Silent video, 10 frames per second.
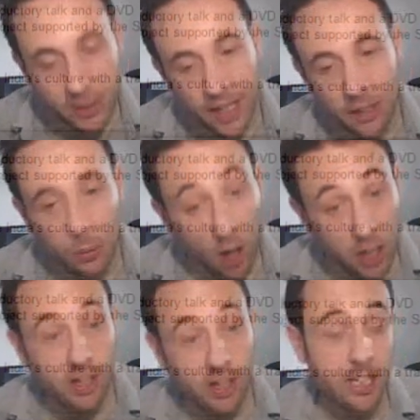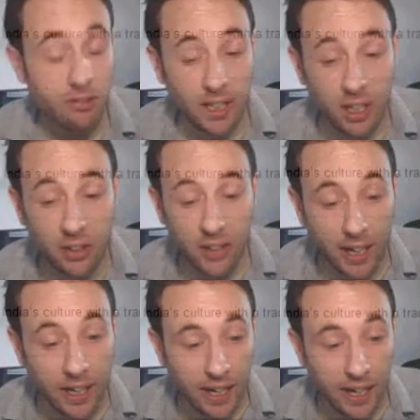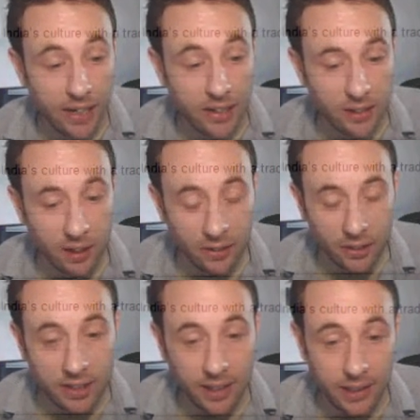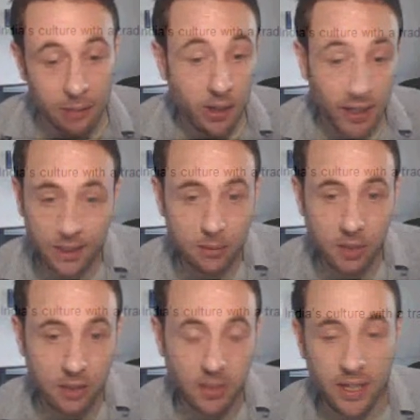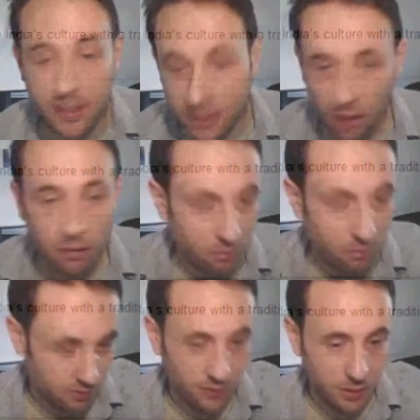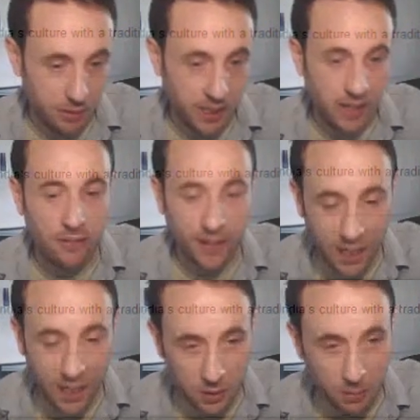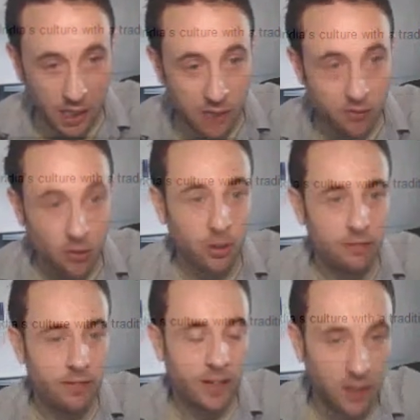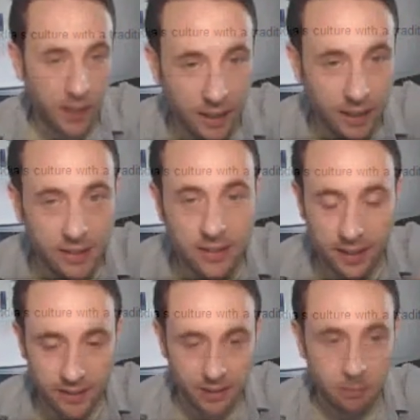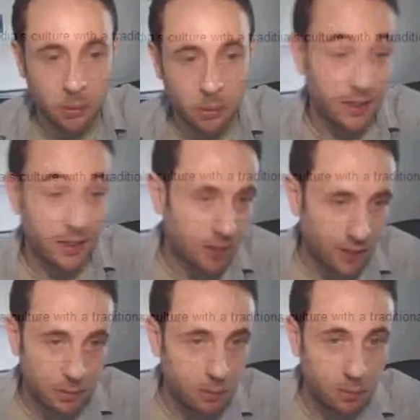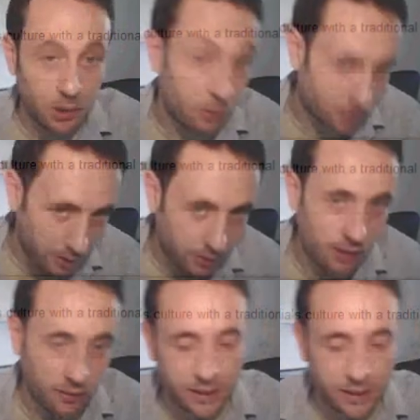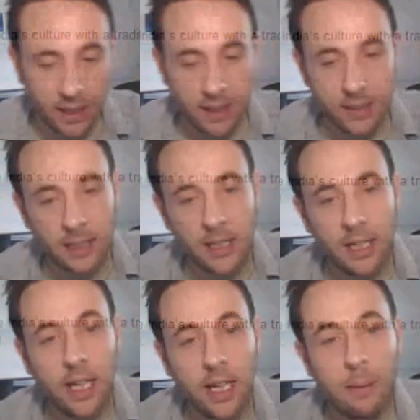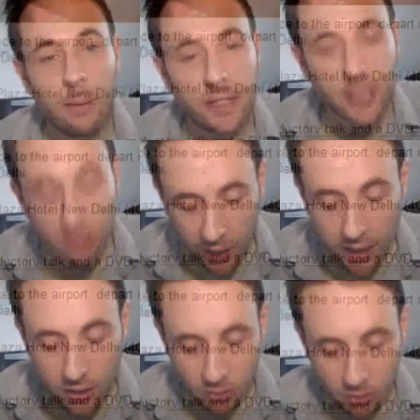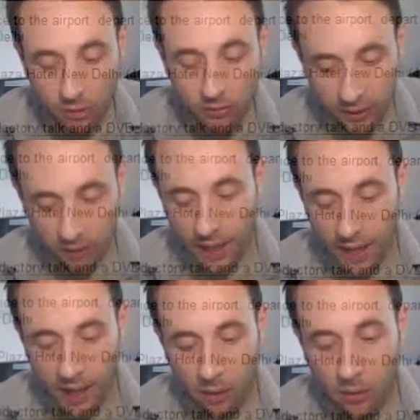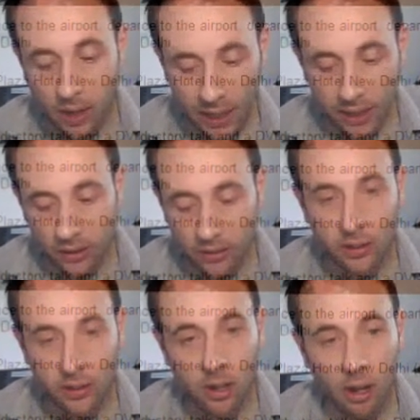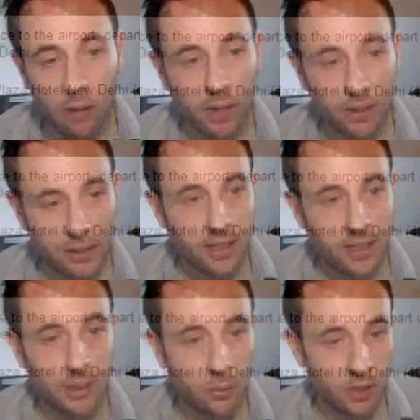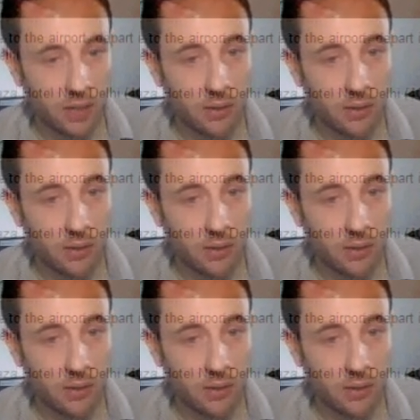So again, and what eye tracking is really good at is understanding and breaking some of those myths. See me here, I've engaged with the page fold, I found the links, it's dead simple, links don't have to be blue, they are in this case. It's a great tool of figuring out and understanding what's